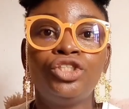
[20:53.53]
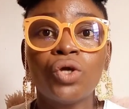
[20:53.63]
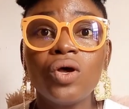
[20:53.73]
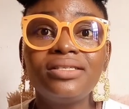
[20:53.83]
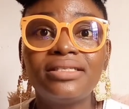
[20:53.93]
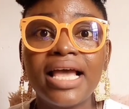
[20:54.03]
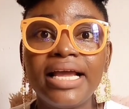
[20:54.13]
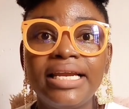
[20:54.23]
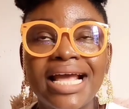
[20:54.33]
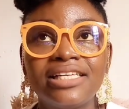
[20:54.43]
Joe
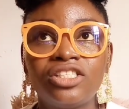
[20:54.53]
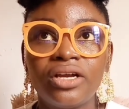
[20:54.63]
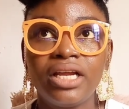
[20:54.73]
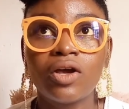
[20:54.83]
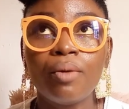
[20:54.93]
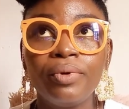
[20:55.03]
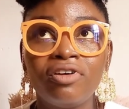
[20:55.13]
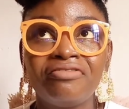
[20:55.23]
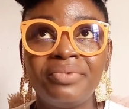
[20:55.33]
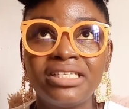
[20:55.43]
said he has done a couple
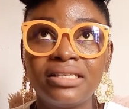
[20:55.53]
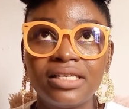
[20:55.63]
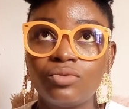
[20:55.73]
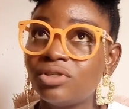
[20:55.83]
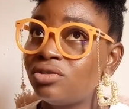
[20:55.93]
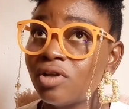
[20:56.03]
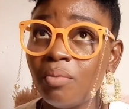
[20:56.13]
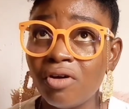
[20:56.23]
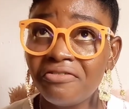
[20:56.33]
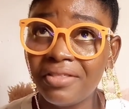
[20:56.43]
of business with
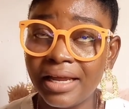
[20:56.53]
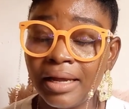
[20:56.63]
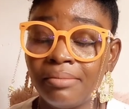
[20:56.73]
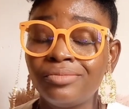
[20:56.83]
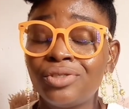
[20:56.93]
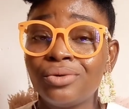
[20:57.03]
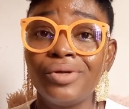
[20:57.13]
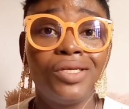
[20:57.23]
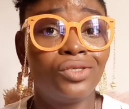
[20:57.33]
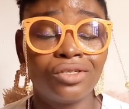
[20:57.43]
some of them, so
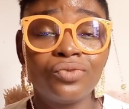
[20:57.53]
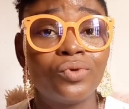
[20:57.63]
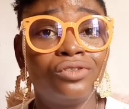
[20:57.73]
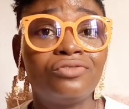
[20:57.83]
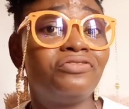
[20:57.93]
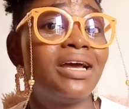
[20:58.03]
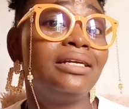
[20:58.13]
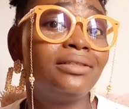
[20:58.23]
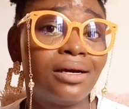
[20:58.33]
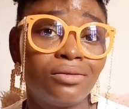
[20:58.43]
he just wants to
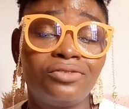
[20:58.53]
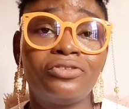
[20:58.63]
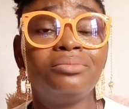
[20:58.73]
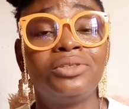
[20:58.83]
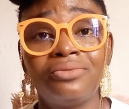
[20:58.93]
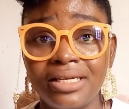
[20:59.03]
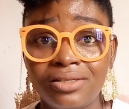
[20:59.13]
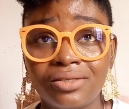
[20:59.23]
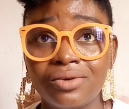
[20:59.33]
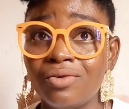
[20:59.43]
find out from the
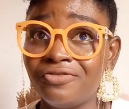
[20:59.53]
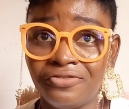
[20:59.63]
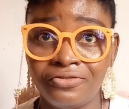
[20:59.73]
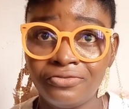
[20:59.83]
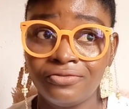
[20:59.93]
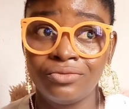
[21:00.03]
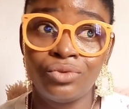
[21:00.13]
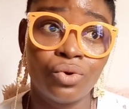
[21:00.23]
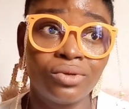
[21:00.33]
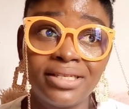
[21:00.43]
rest of
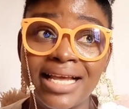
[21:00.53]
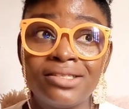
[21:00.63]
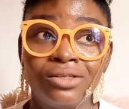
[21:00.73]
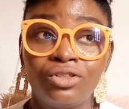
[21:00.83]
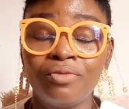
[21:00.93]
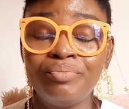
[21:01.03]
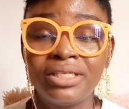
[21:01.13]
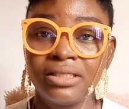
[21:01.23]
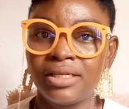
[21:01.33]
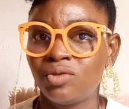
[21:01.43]
those he has not done
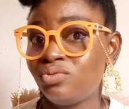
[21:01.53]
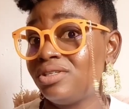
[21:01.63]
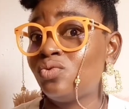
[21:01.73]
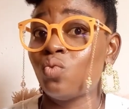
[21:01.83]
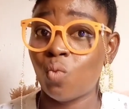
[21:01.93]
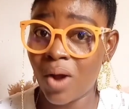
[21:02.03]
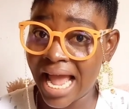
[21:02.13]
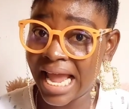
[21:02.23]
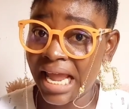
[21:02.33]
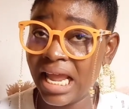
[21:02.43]
business with
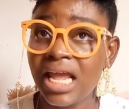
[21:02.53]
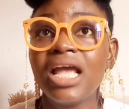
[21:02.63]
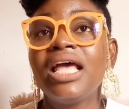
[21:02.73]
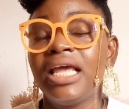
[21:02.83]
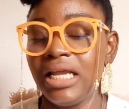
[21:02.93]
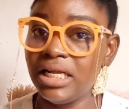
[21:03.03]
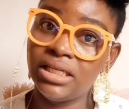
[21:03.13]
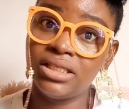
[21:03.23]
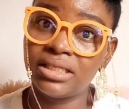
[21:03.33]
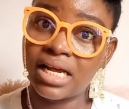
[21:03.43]
why it
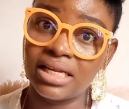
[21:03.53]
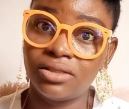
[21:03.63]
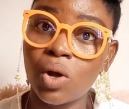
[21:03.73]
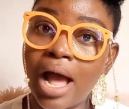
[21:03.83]
has not